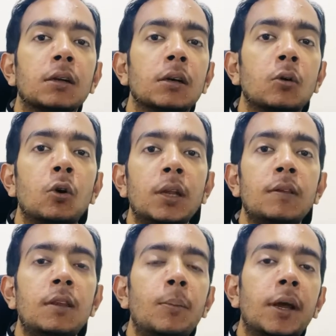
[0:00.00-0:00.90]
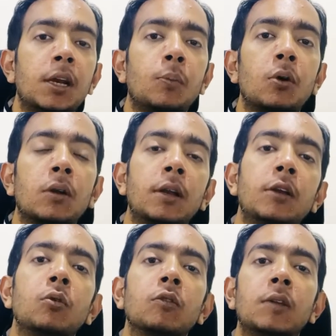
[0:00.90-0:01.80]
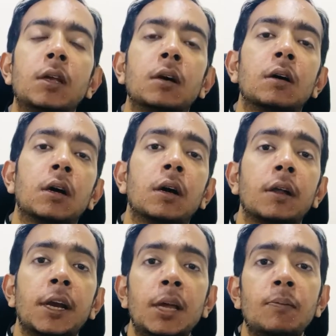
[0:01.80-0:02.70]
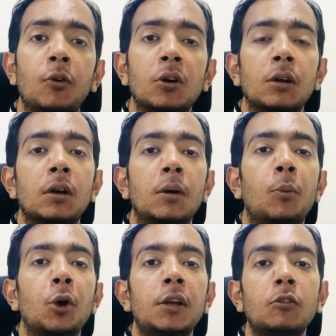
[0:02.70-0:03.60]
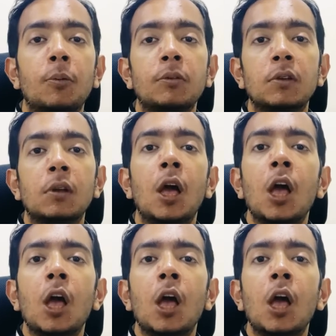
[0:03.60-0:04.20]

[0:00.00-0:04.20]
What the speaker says: go and see the Marriott portal and use the redeem for points option,